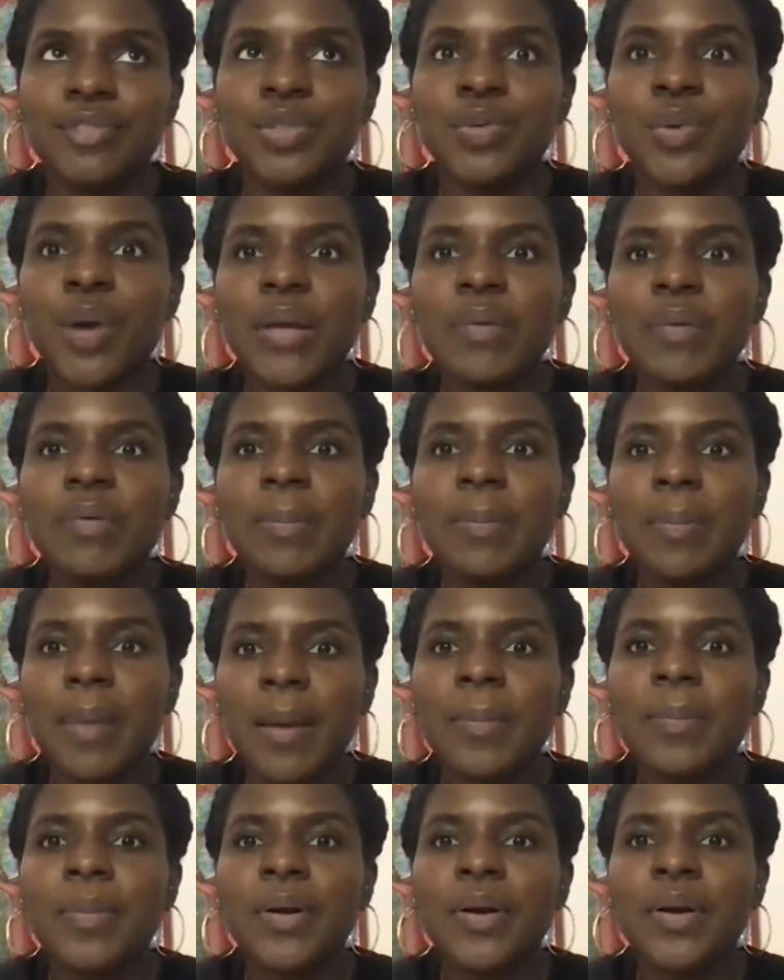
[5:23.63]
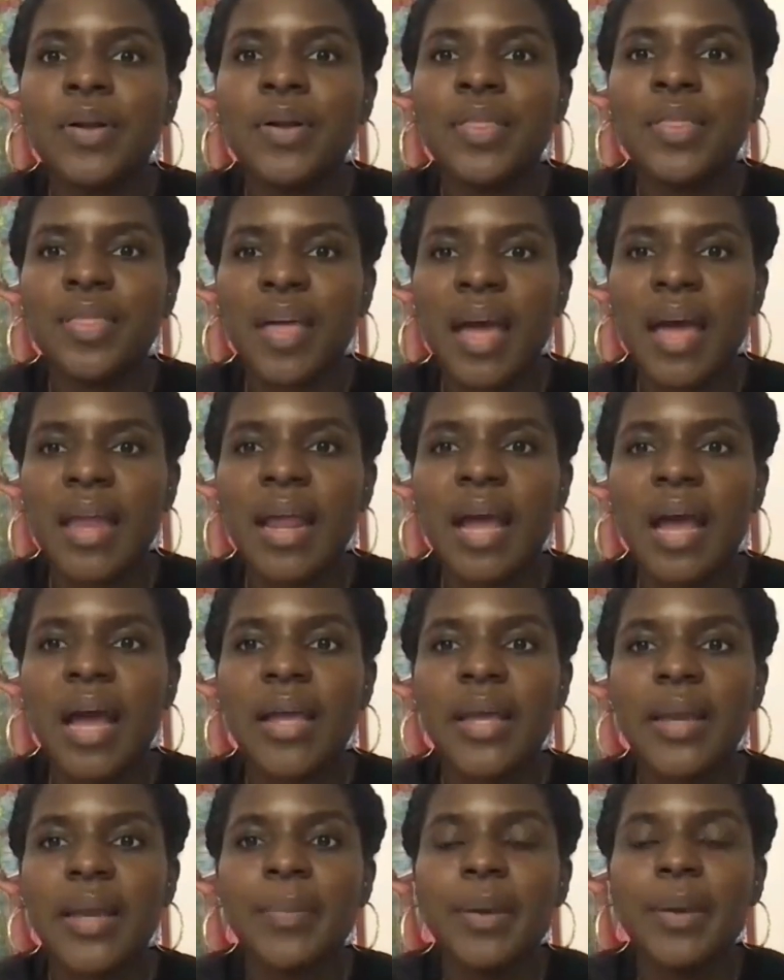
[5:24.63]
Do I remember that
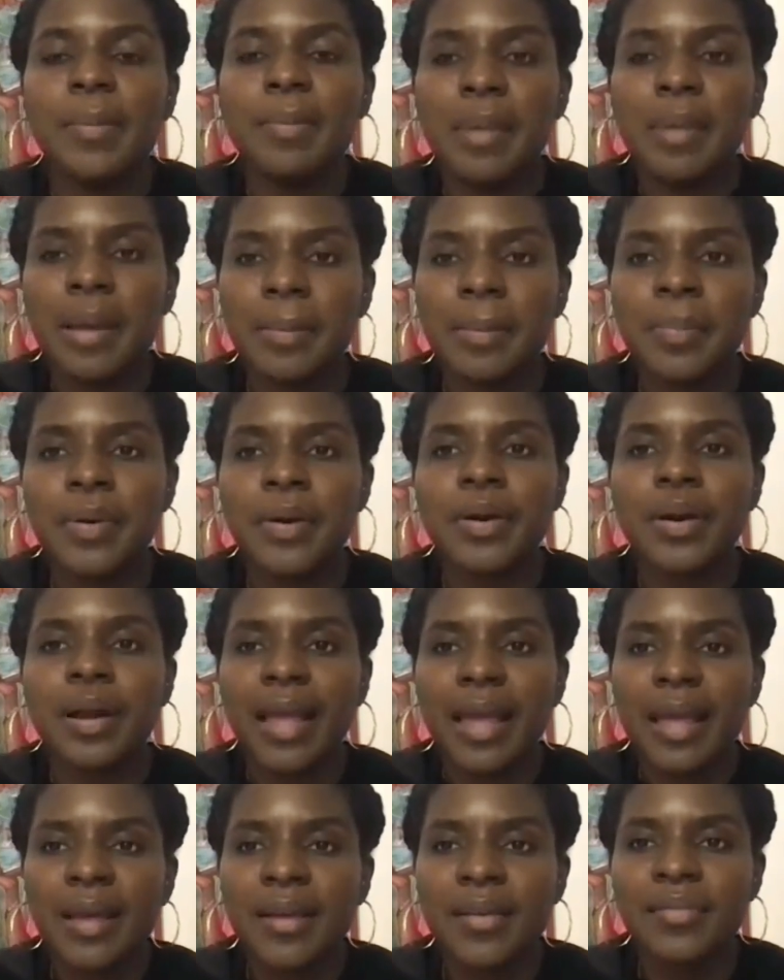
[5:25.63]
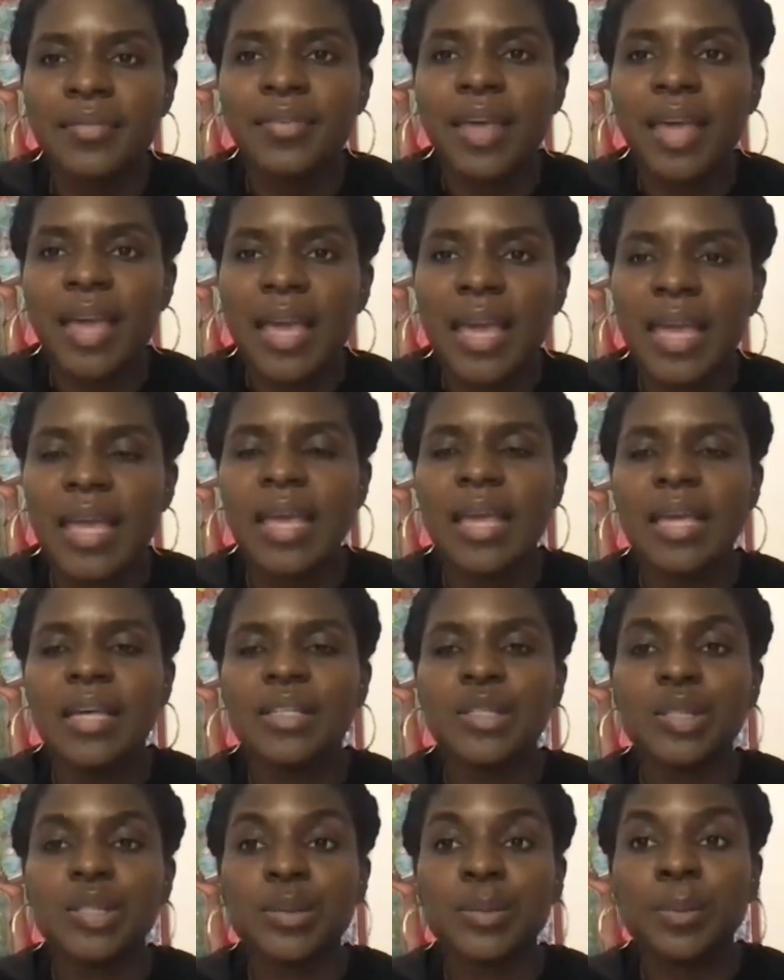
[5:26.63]
I am a member of a
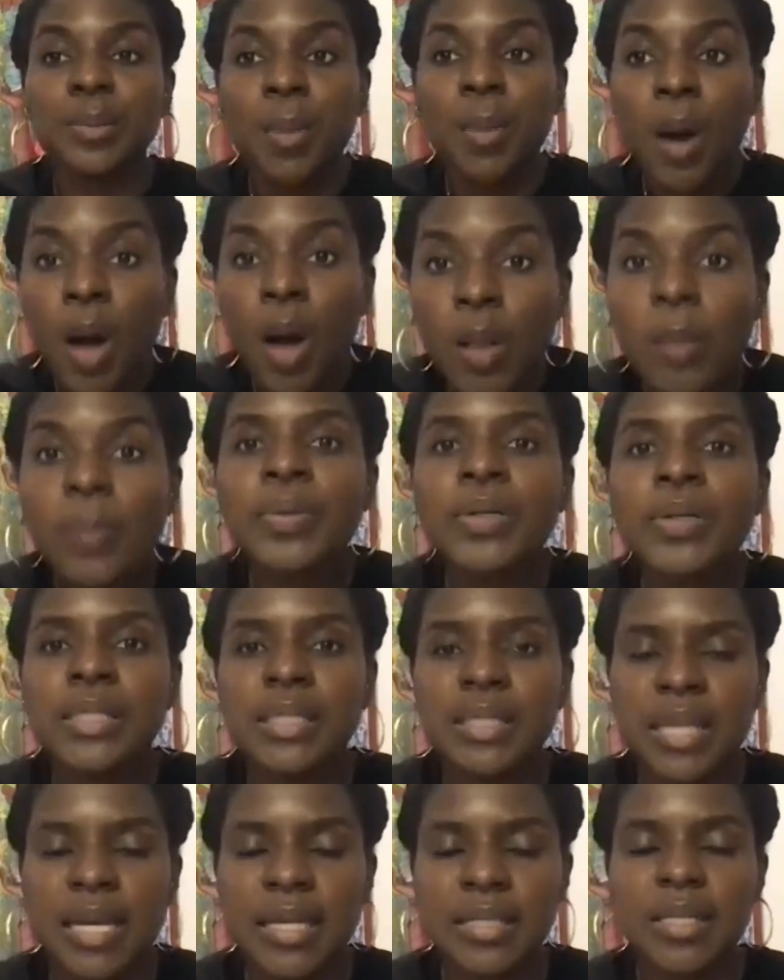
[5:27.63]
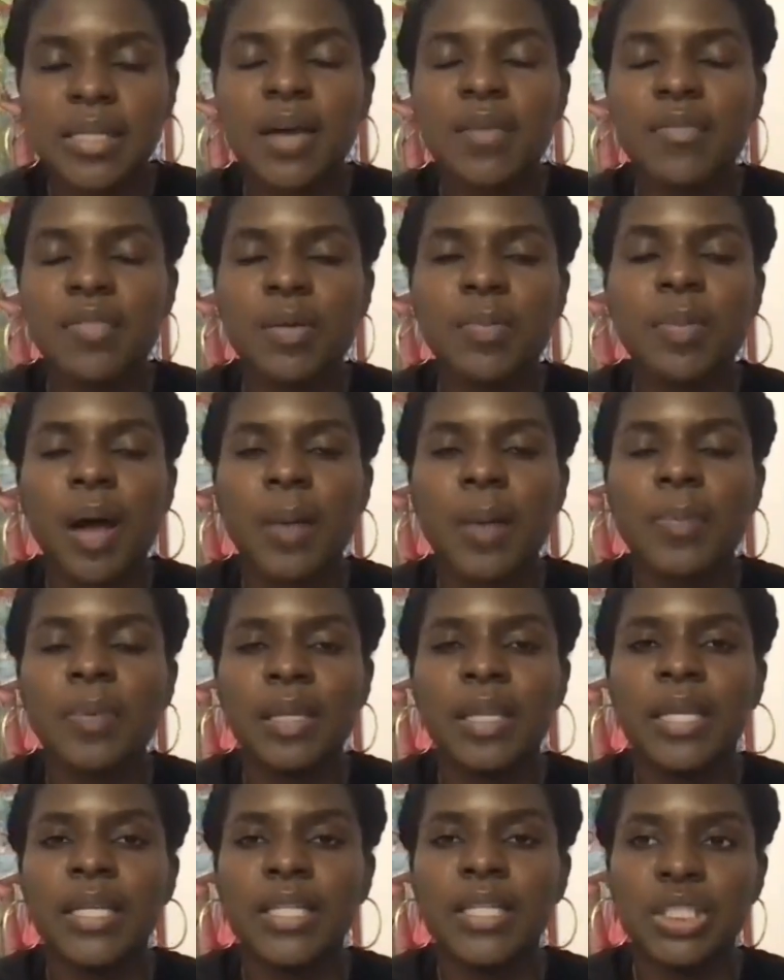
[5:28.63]
small percent of the
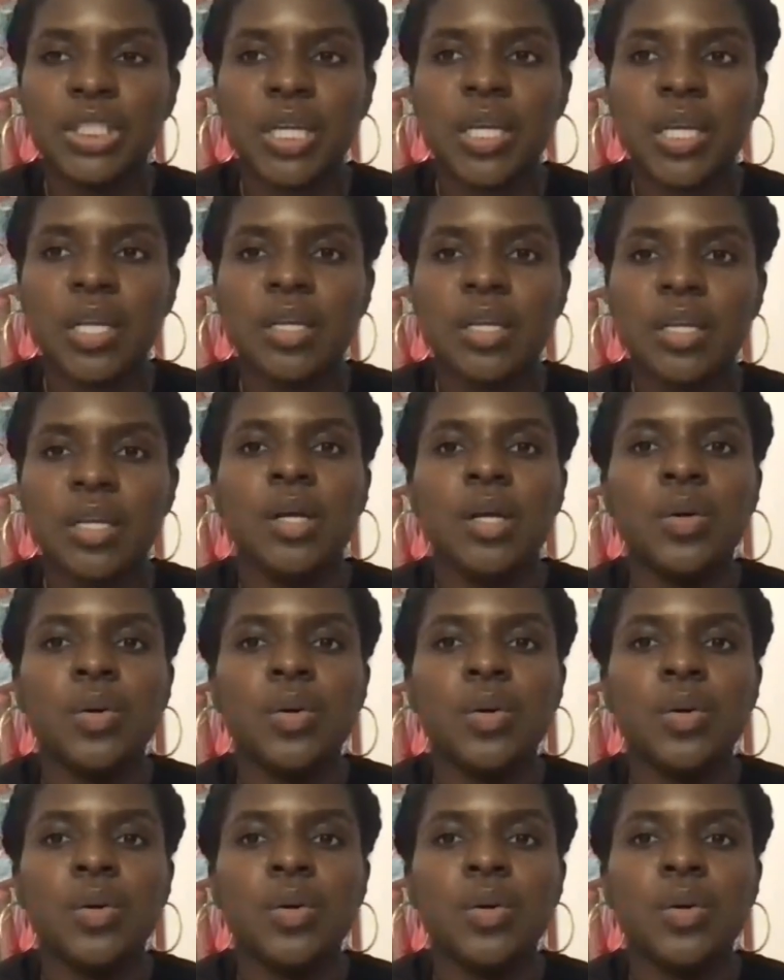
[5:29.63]
population